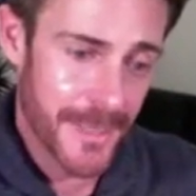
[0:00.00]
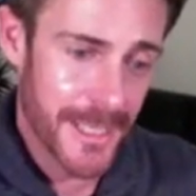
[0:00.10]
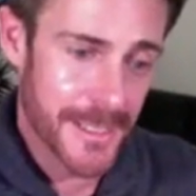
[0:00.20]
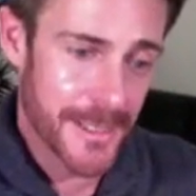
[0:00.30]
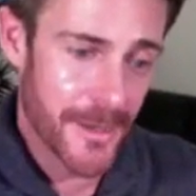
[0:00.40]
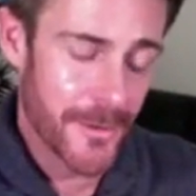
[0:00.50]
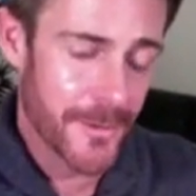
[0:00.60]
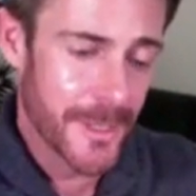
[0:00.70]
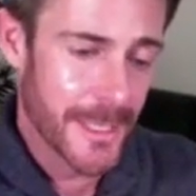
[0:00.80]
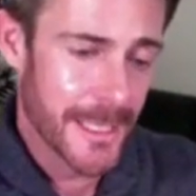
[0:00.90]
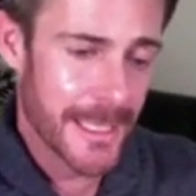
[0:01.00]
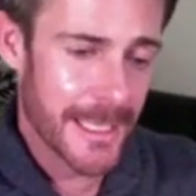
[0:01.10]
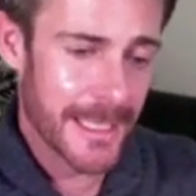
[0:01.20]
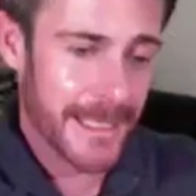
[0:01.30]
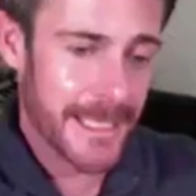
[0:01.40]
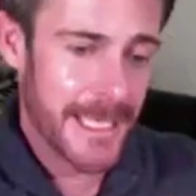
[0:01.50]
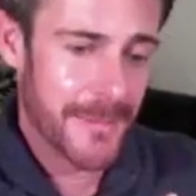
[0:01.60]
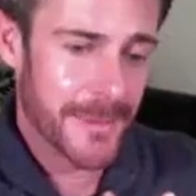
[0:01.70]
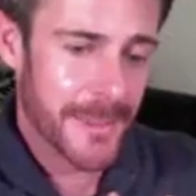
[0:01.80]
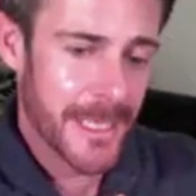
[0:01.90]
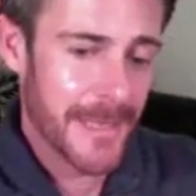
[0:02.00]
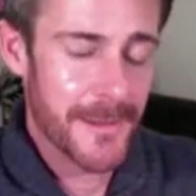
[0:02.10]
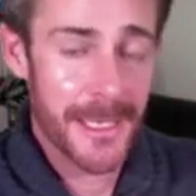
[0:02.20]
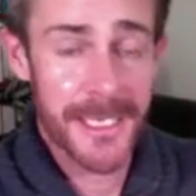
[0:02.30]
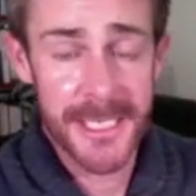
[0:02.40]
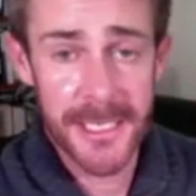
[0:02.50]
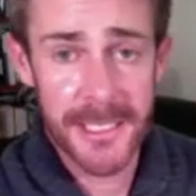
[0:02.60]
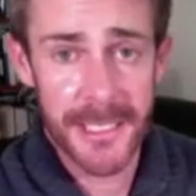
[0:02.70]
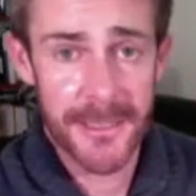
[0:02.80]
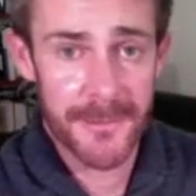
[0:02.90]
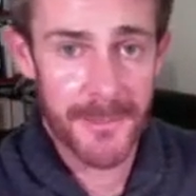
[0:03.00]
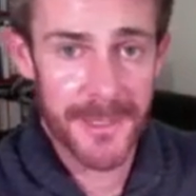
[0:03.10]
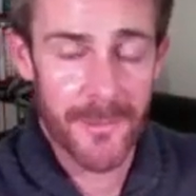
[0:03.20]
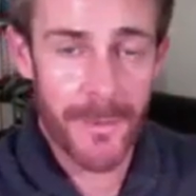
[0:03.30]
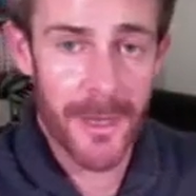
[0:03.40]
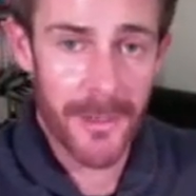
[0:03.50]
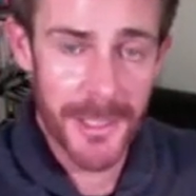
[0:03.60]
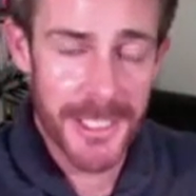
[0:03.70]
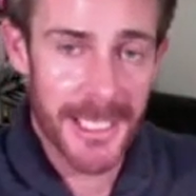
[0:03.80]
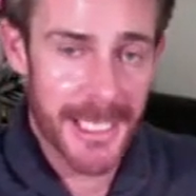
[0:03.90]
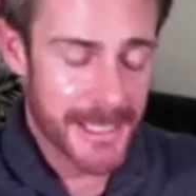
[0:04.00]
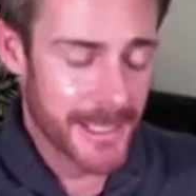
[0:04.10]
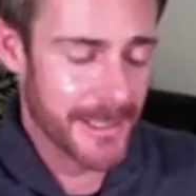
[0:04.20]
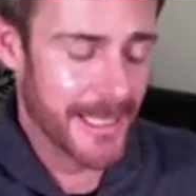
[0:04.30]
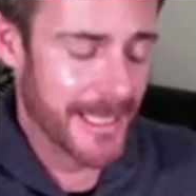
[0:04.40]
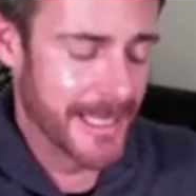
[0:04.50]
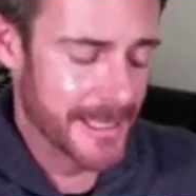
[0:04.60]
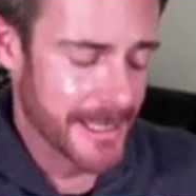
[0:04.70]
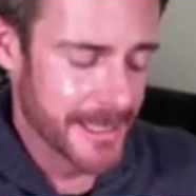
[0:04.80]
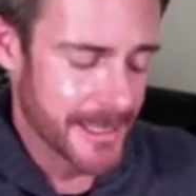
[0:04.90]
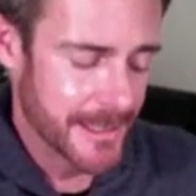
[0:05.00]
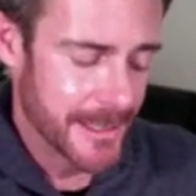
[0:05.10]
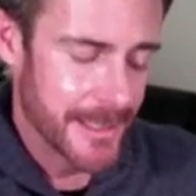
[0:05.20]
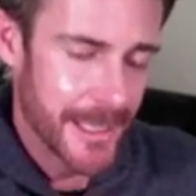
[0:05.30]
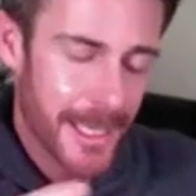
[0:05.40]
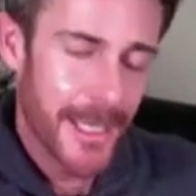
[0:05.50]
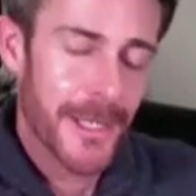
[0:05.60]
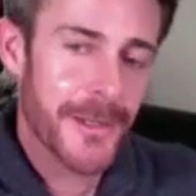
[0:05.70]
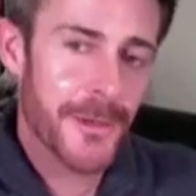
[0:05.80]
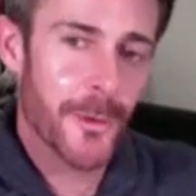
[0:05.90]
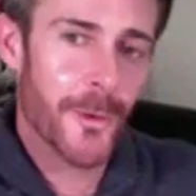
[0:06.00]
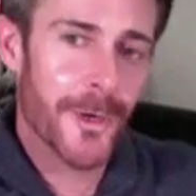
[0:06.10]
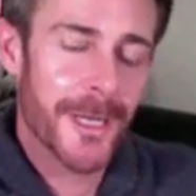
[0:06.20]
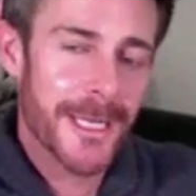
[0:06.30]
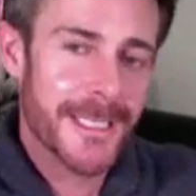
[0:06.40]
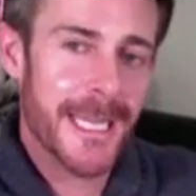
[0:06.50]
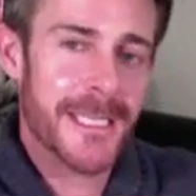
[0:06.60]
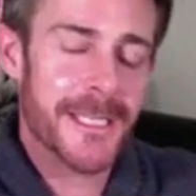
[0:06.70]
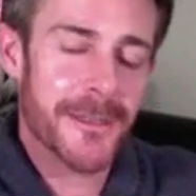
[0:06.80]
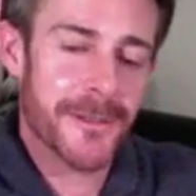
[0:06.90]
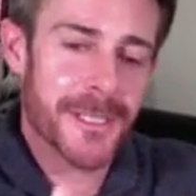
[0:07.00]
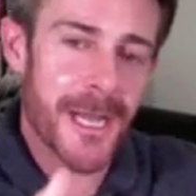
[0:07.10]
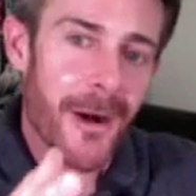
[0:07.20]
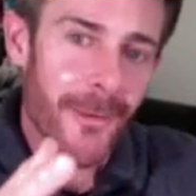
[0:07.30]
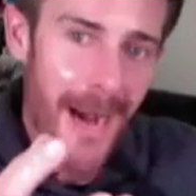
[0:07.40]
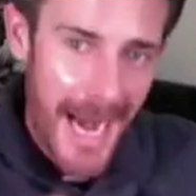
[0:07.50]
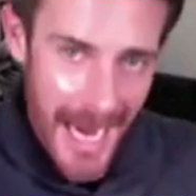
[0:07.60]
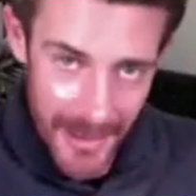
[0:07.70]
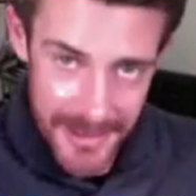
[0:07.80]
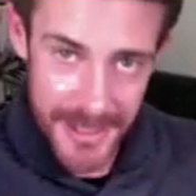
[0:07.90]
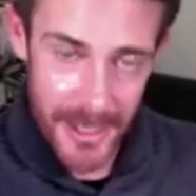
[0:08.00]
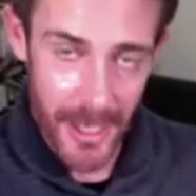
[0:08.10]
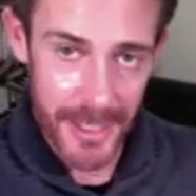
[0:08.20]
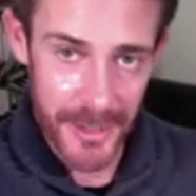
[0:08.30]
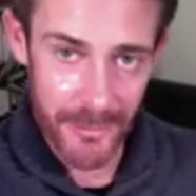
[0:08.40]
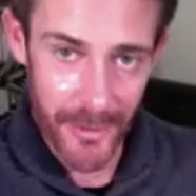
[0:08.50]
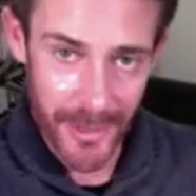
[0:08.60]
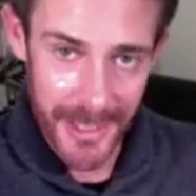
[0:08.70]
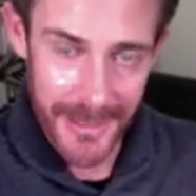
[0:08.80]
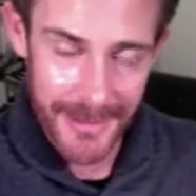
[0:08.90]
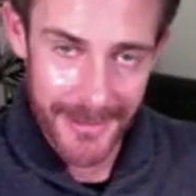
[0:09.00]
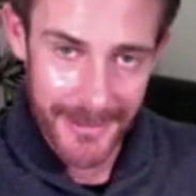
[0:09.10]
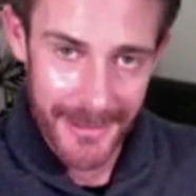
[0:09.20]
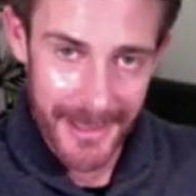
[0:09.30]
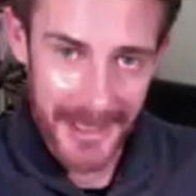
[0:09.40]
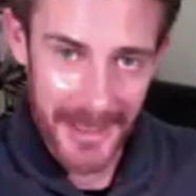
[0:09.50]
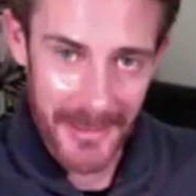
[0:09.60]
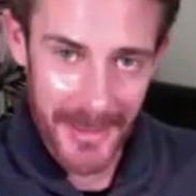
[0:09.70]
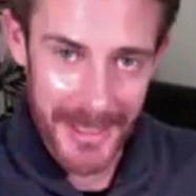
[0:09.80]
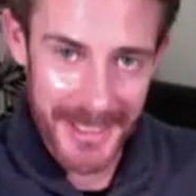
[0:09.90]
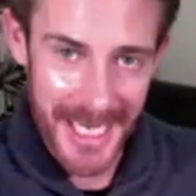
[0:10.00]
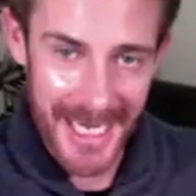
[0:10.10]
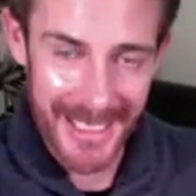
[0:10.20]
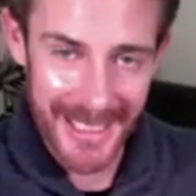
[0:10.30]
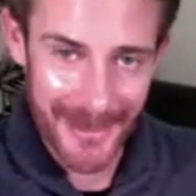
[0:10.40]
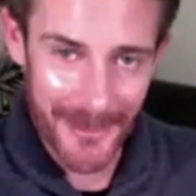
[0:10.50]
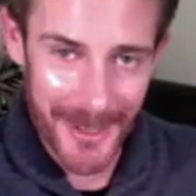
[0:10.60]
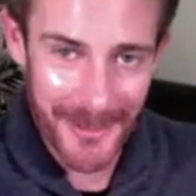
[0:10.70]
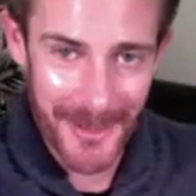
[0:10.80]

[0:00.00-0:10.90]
Okay, so uh, keep and, and essentially a bit of a biology lesson in essence that your testicles are outside your body, um, dangling